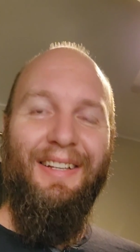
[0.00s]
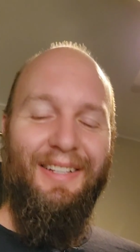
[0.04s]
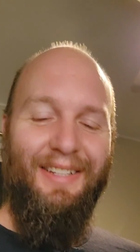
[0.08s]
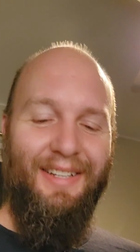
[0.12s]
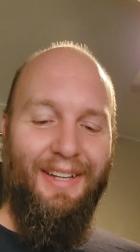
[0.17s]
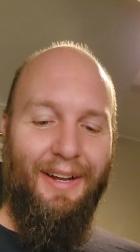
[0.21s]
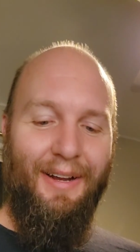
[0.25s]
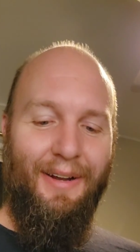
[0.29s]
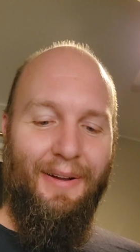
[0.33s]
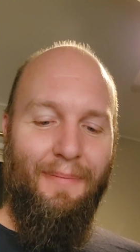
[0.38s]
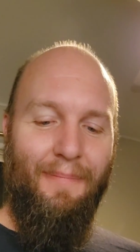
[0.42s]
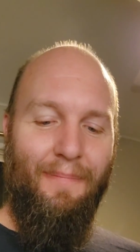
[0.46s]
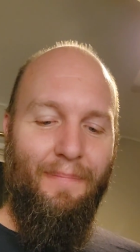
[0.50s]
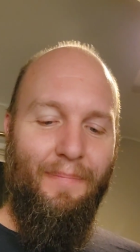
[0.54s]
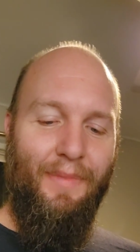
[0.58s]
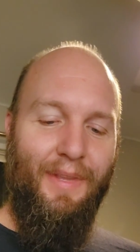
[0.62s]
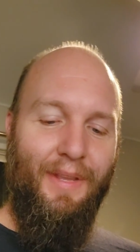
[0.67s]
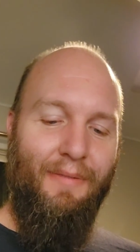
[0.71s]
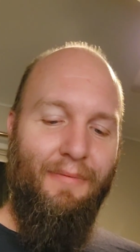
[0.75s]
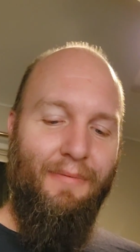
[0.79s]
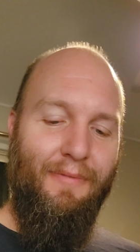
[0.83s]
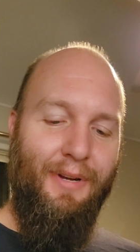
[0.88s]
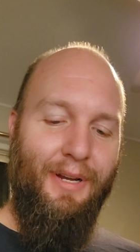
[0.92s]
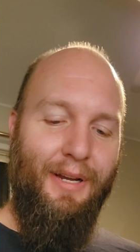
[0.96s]
So,
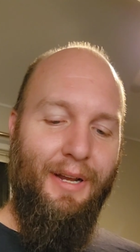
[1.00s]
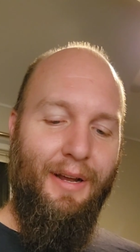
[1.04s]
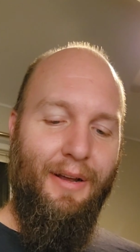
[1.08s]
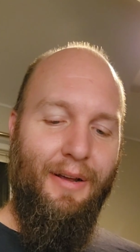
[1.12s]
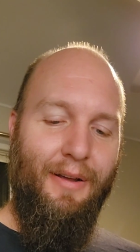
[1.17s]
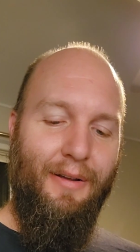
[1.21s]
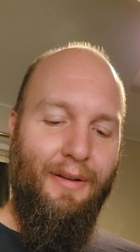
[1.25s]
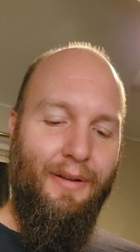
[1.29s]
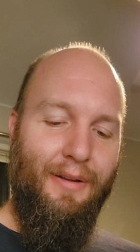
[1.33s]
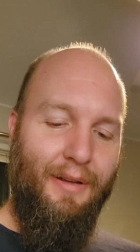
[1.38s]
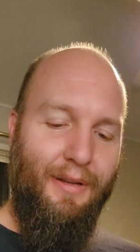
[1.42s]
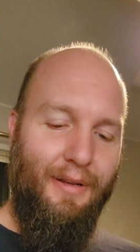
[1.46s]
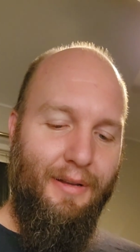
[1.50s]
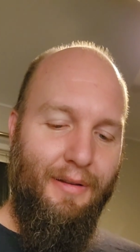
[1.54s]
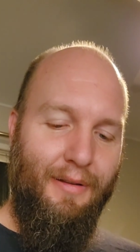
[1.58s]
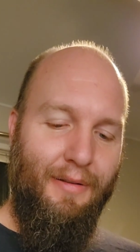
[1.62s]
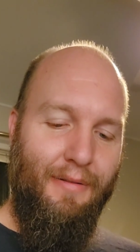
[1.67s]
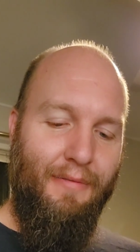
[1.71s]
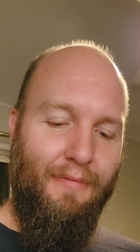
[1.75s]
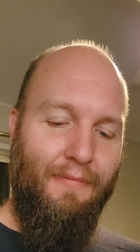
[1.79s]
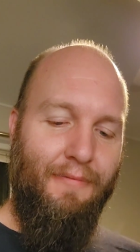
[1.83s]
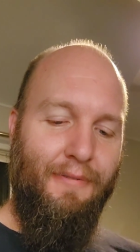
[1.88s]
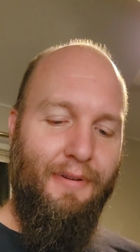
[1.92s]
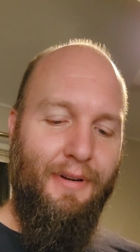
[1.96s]
if we go,
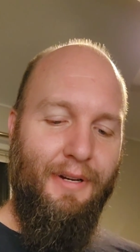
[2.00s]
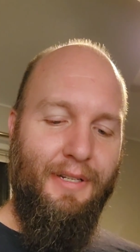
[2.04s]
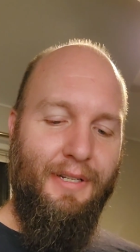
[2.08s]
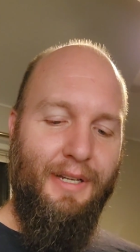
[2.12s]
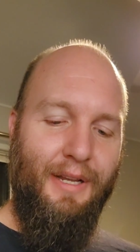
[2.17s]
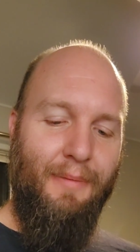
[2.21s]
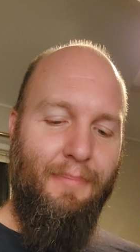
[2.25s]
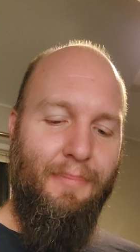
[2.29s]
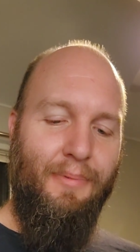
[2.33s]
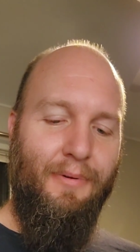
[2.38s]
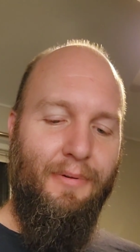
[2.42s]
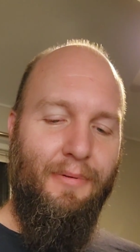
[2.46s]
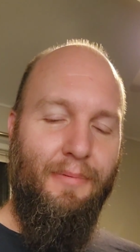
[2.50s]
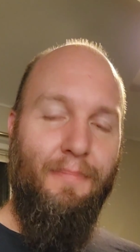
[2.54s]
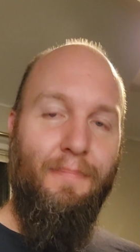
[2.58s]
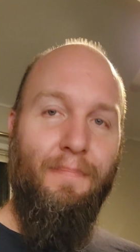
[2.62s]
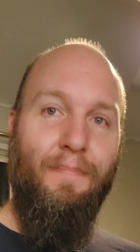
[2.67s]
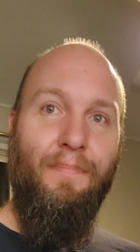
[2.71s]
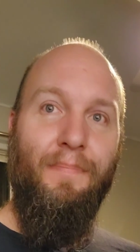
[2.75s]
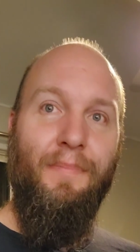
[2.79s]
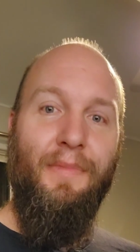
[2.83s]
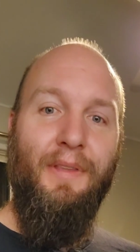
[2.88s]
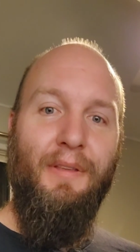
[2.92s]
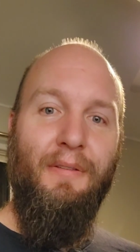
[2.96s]
for example,
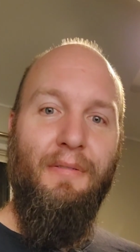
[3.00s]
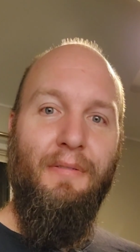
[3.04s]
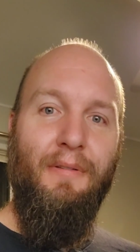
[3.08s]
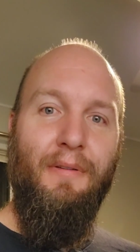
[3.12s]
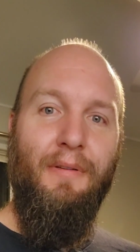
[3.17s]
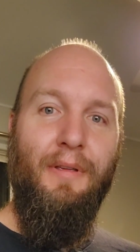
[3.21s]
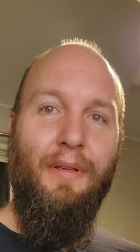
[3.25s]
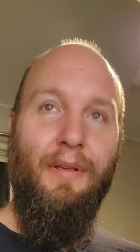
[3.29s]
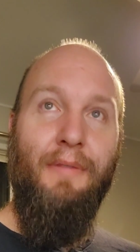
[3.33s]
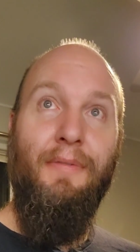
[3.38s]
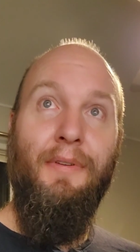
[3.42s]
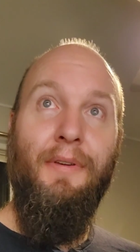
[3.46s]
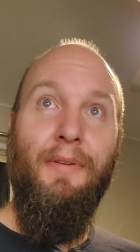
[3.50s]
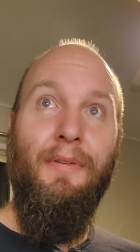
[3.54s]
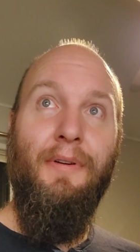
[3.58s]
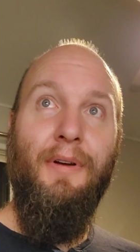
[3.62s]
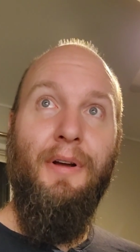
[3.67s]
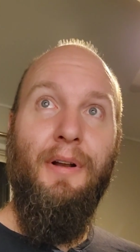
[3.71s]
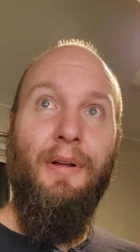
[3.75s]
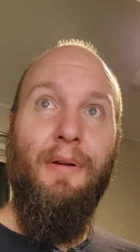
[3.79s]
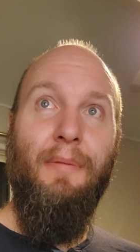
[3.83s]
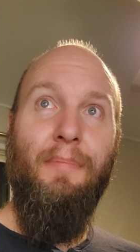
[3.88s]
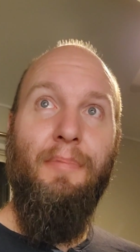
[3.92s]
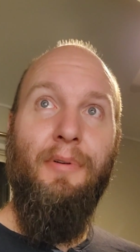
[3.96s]
if you've
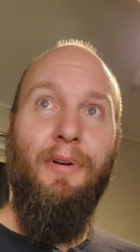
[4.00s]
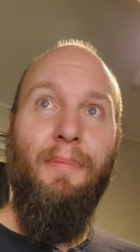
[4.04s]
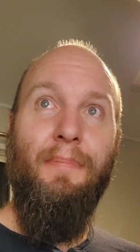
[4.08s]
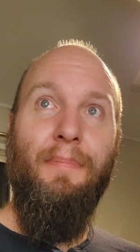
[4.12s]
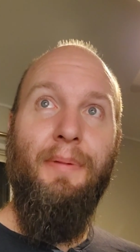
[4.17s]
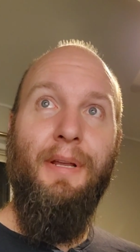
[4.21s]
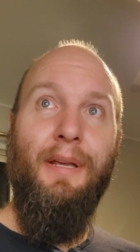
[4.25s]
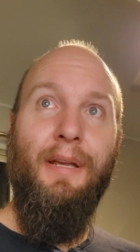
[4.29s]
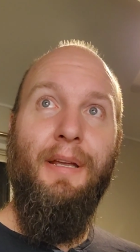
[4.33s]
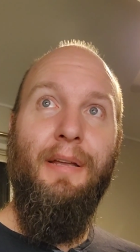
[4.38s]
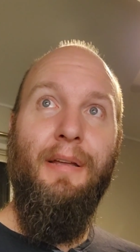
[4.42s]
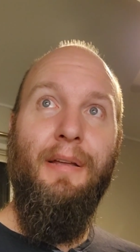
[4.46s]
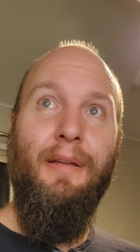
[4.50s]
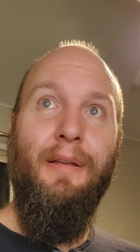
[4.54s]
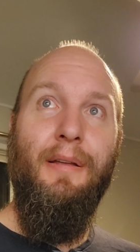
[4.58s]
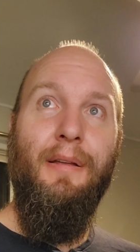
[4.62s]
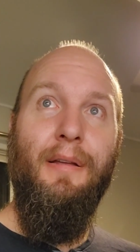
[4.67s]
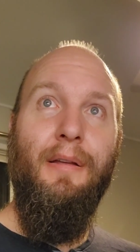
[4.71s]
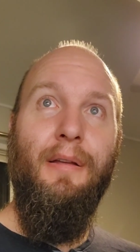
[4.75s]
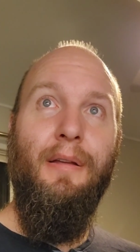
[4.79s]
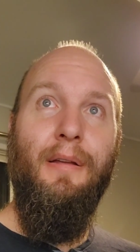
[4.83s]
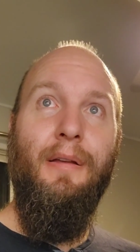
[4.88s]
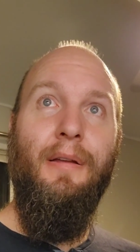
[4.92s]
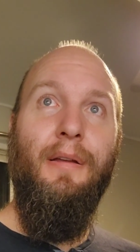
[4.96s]
got a property
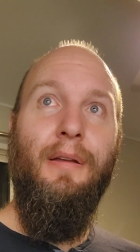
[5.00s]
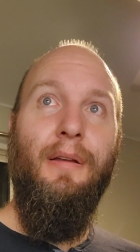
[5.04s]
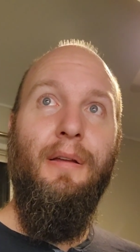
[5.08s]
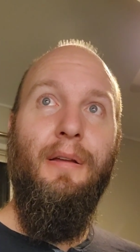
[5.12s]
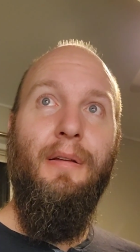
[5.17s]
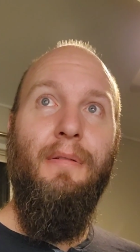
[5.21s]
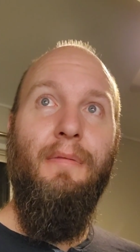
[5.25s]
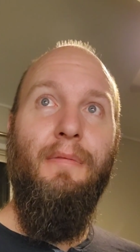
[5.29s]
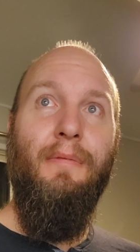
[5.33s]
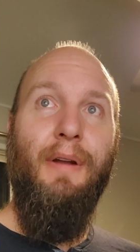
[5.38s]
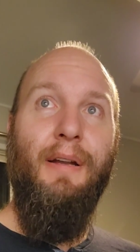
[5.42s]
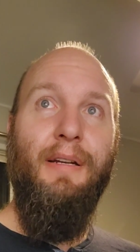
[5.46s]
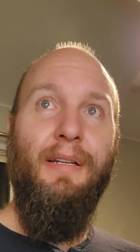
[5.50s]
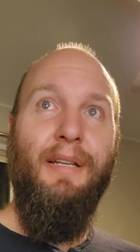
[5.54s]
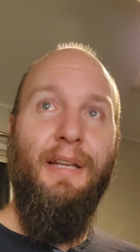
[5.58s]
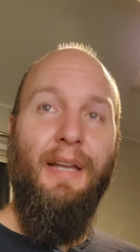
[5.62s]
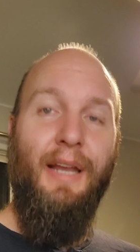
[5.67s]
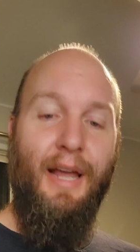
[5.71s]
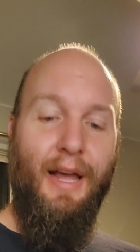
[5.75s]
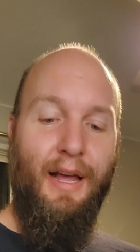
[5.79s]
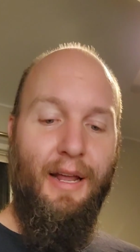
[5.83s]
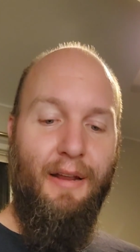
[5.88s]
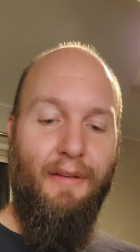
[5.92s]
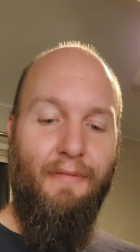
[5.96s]

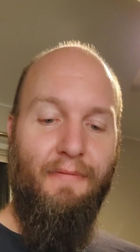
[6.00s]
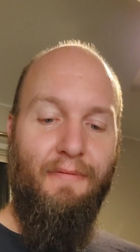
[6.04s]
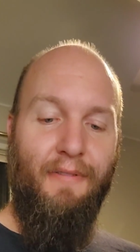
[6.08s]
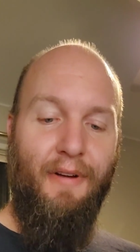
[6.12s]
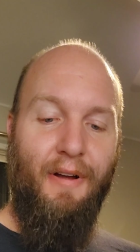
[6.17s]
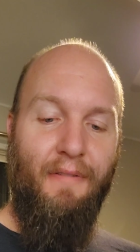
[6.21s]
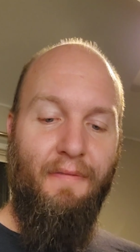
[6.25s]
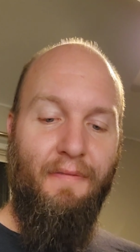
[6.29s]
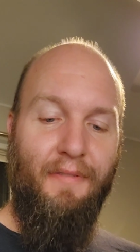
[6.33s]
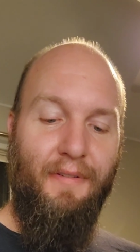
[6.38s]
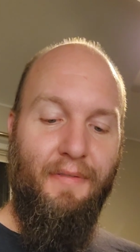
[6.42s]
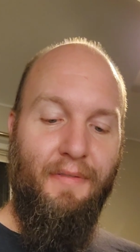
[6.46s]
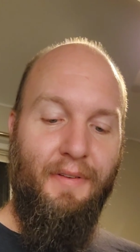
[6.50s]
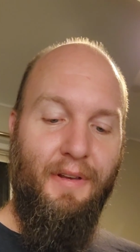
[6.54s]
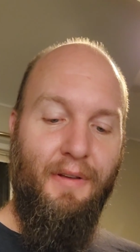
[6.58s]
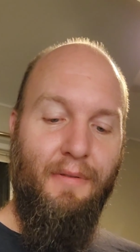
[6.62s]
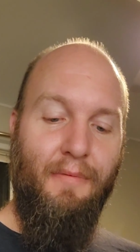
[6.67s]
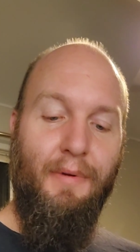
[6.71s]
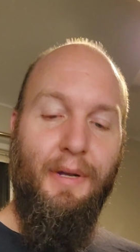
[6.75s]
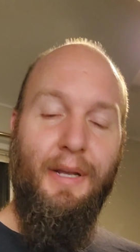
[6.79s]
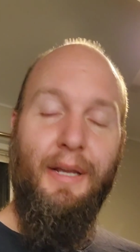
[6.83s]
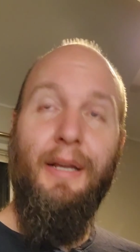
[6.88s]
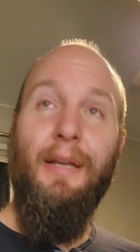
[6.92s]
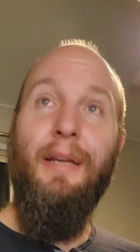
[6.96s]
renting out at $550 a
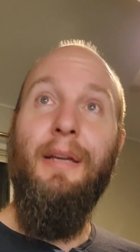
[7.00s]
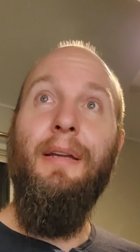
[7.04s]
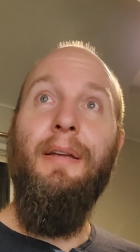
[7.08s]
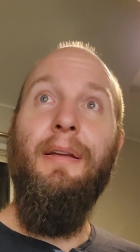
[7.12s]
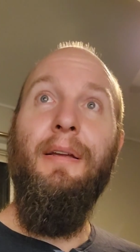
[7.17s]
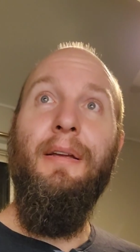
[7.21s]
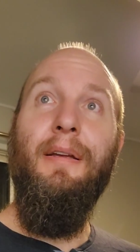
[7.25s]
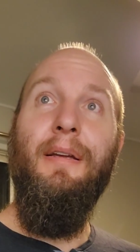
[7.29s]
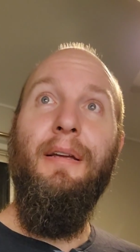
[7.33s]
week,